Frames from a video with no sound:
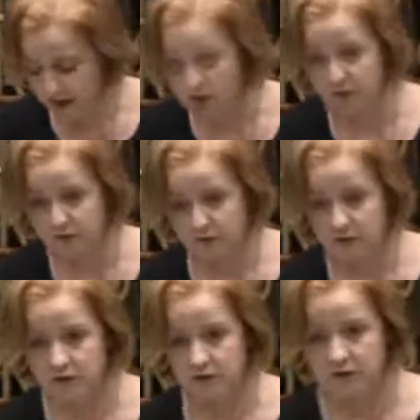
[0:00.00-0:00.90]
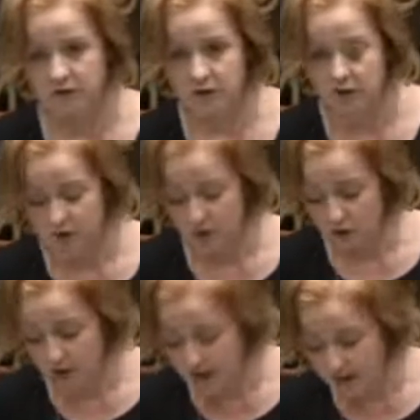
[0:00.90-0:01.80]
of a father
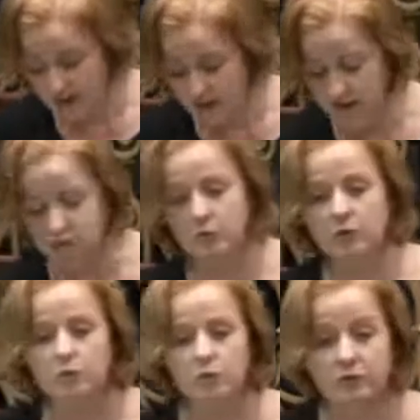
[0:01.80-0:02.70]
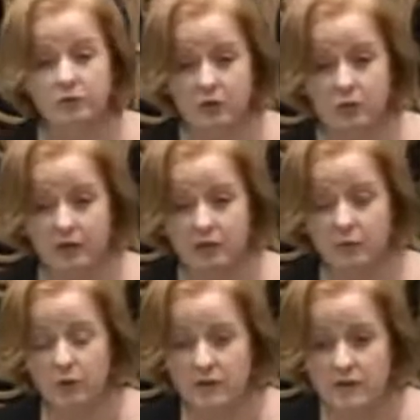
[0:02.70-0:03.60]
who has lived with a woman for 12
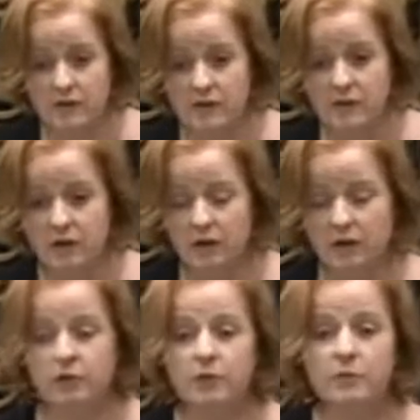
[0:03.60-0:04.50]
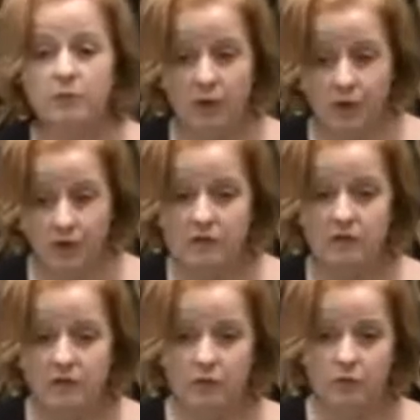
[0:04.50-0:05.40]
months from the point
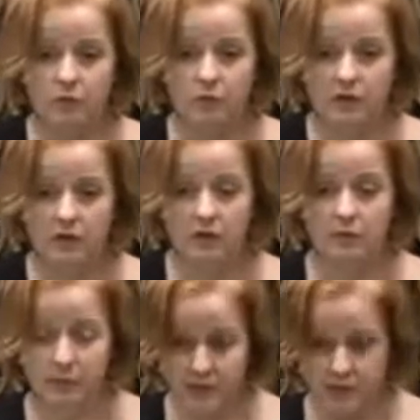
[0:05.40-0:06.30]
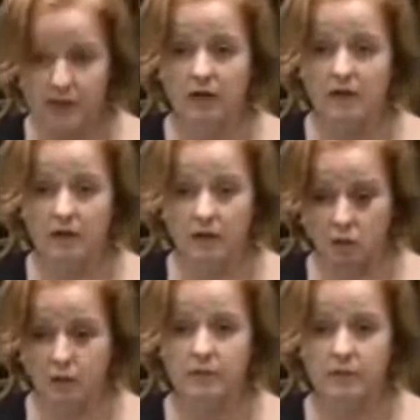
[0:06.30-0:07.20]
of view, in particular,
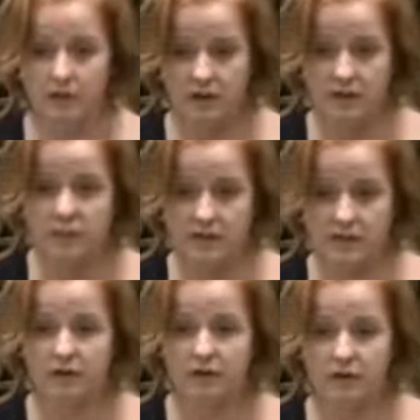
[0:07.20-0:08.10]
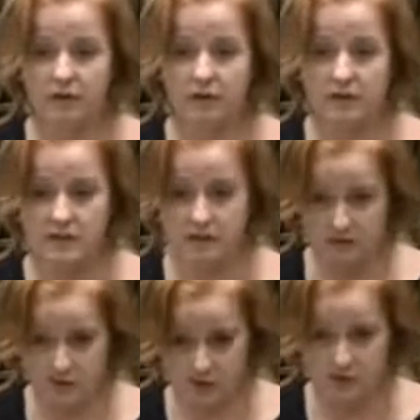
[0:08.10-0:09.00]
of women in domestic violence
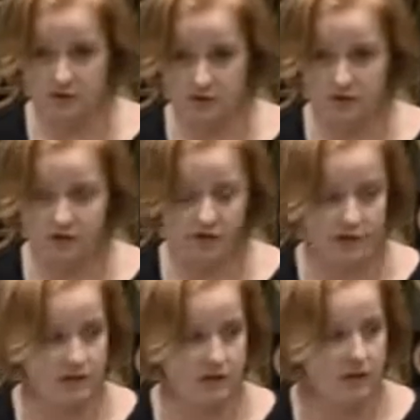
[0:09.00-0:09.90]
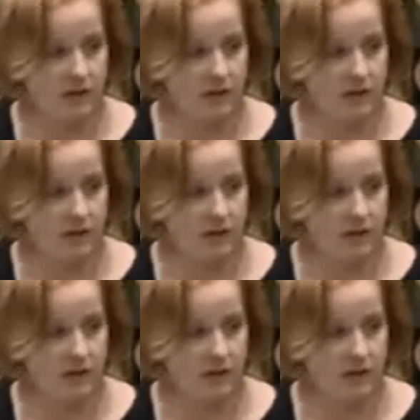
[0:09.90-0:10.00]
and situations.